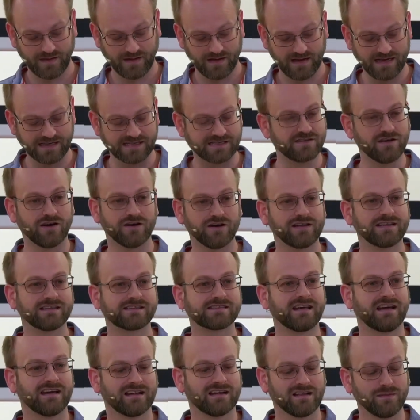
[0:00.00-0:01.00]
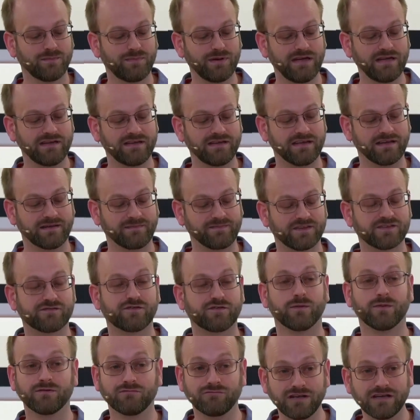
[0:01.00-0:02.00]
It's not an encyclopedia. It's
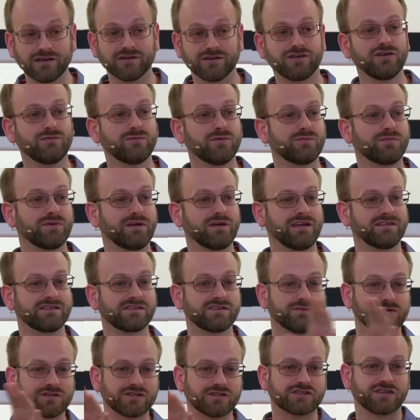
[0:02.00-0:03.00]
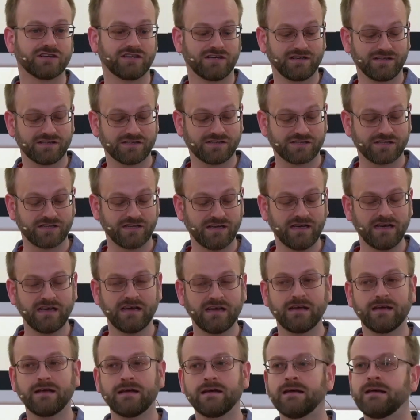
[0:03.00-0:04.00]
from a real human being to a church.
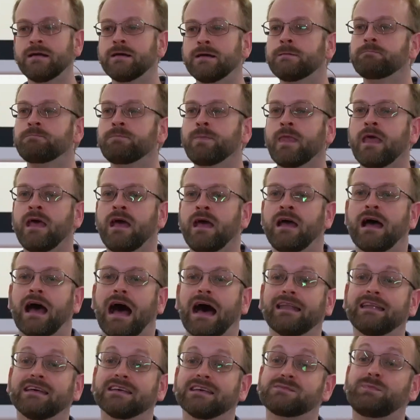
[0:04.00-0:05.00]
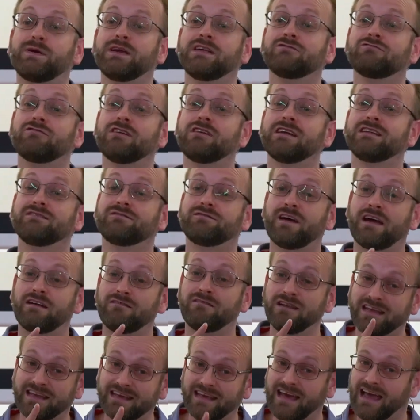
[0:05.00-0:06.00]
And it's been written
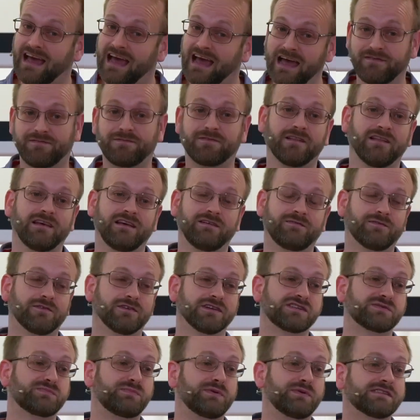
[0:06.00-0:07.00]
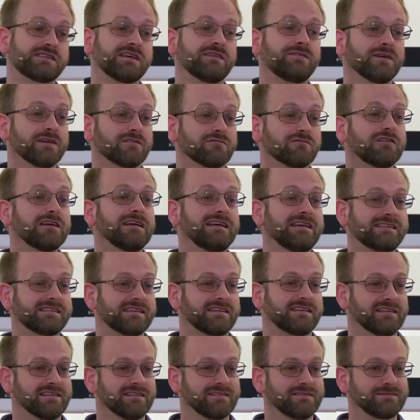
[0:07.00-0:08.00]
very carefully for a specific
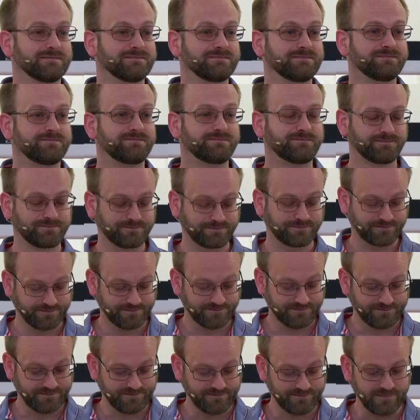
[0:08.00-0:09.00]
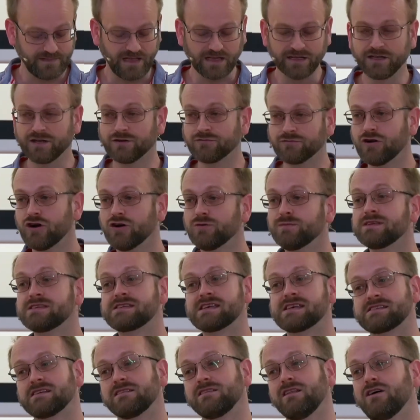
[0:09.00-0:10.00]
reason. You know, Romans
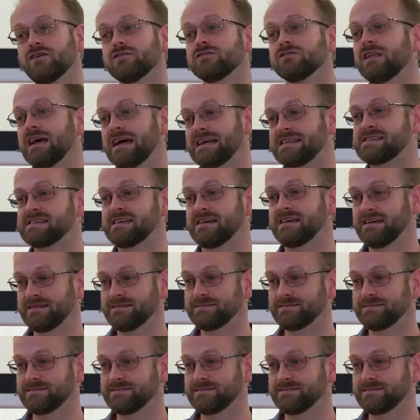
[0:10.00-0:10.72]
is a long letter.